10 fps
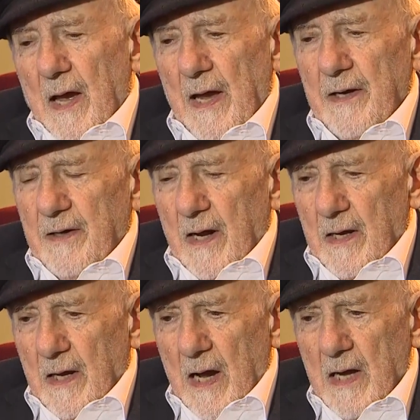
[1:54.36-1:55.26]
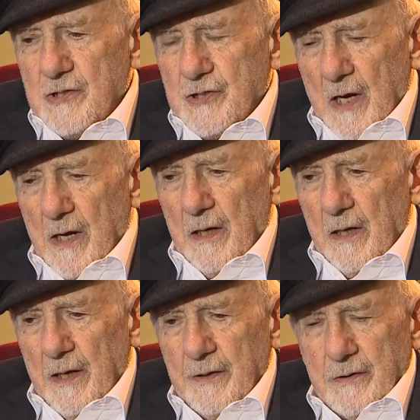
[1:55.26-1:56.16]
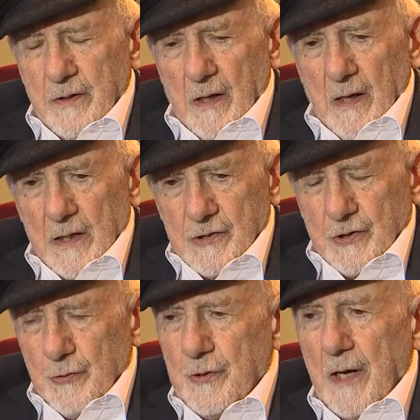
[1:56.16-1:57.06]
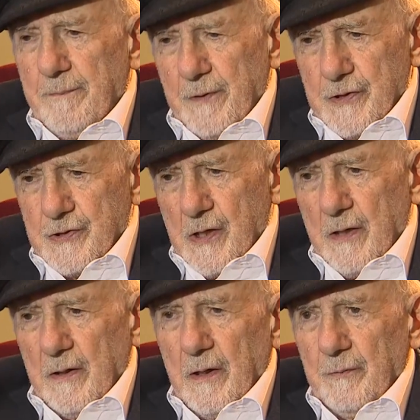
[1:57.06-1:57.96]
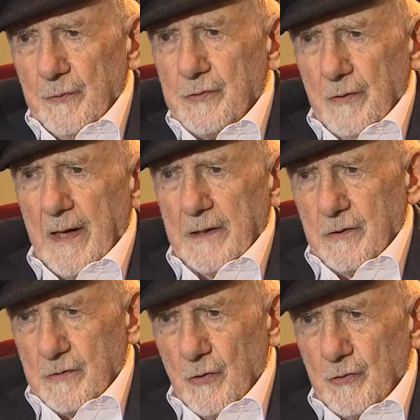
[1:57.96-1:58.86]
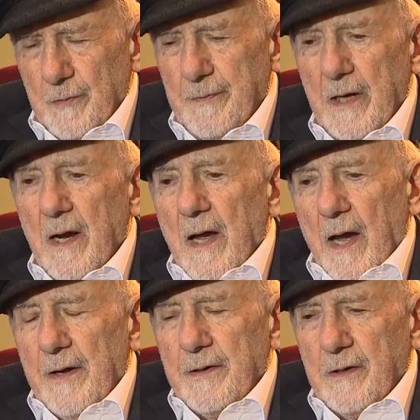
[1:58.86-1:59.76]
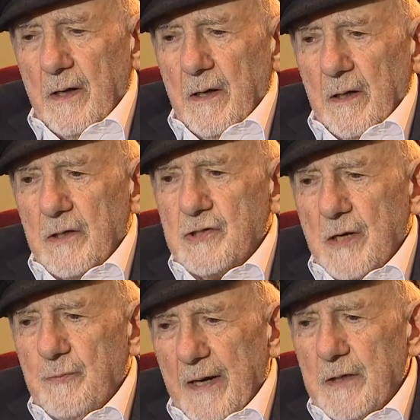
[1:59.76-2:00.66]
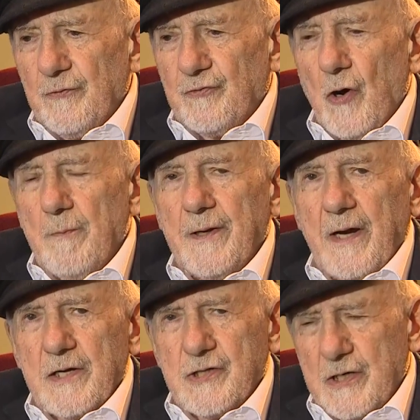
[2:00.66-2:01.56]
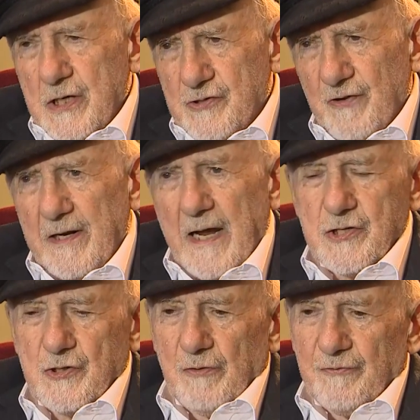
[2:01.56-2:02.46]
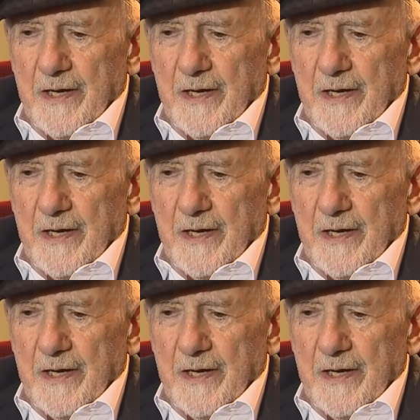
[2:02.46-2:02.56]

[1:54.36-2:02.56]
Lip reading: and I asked, could I please, would you like to talk to me? And he said, where are you from? And I said, Israel National